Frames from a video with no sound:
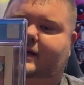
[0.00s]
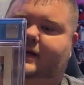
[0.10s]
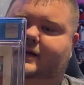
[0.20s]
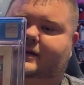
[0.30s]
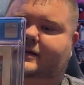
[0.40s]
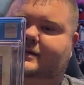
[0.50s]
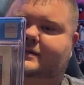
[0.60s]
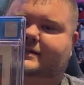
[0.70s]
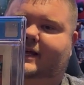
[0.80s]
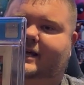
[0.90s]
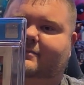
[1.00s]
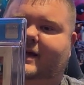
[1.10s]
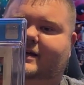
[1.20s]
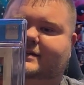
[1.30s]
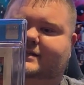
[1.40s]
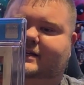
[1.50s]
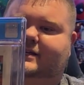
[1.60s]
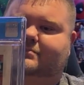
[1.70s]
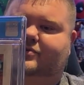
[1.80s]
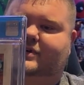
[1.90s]
It is a
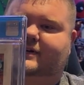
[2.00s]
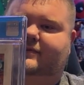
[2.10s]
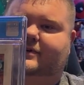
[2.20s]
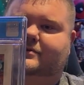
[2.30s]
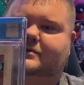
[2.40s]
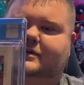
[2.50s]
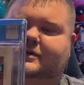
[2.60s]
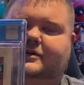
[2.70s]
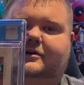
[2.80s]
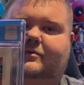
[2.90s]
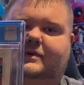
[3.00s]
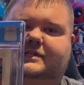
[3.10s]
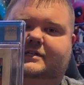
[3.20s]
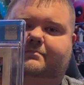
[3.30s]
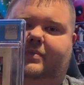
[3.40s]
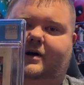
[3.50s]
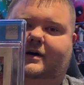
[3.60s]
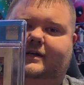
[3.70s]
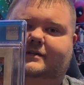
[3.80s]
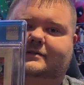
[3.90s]
magazine preview with
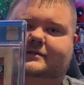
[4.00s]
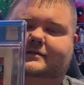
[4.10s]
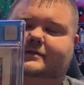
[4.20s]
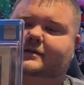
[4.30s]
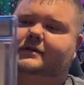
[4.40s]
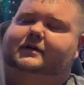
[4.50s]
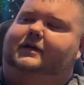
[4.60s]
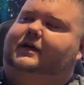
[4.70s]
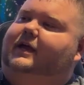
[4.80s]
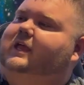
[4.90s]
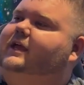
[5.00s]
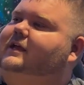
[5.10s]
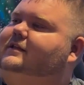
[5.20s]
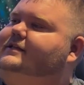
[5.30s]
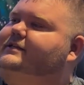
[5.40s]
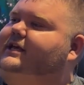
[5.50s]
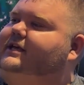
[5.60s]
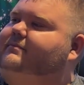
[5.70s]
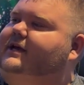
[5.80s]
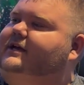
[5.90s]
Spawn, and this
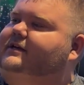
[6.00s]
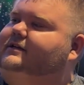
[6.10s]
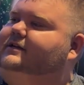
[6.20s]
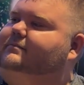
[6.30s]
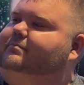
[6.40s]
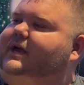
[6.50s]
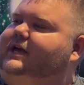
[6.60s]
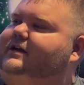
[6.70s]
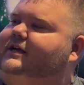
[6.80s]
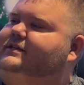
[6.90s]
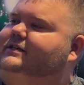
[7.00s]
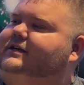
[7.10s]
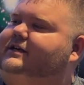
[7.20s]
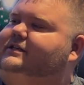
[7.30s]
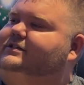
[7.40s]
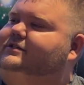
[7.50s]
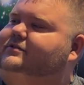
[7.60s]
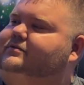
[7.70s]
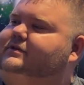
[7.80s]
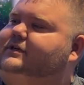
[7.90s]
came out May
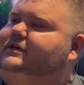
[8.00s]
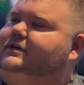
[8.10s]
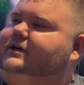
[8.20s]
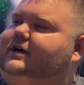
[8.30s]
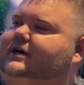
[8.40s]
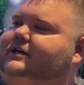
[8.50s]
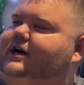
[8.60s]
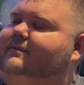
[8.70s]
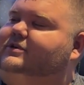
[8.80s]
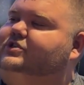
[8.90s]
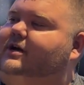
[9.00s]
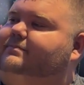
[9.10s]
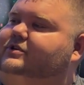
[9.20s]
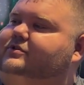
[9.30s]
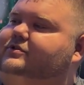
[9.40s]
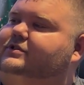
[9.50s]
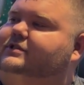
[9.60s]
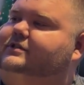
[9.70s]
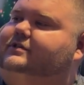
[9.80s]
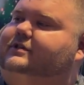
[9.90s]
1992. Comic Shop News
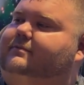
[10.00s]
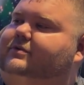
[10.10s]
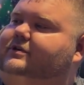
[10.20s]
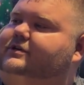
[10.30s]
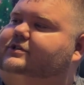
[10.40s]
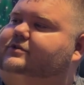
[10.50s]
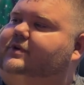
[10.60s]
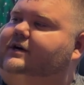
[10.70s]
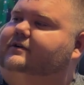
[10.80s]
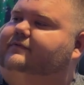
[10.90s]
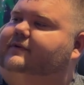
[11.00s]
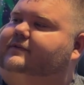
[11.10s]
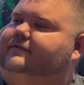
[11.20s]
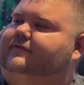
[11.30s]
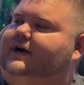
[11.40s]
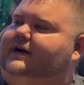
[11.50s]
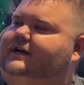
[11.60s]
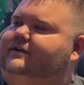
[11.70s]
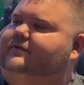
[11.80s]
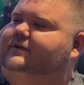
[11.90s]
number
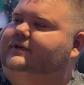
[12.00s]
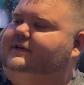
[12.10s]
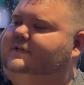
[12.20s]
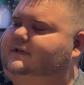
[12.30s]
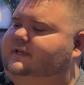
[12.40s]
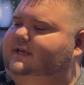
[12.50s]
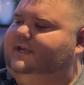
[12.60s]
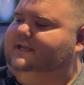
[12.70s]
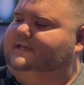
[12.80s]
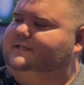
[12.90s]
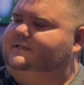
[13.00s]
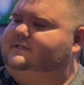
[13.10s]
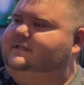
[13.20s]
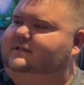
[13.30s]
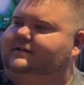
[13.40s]
255, and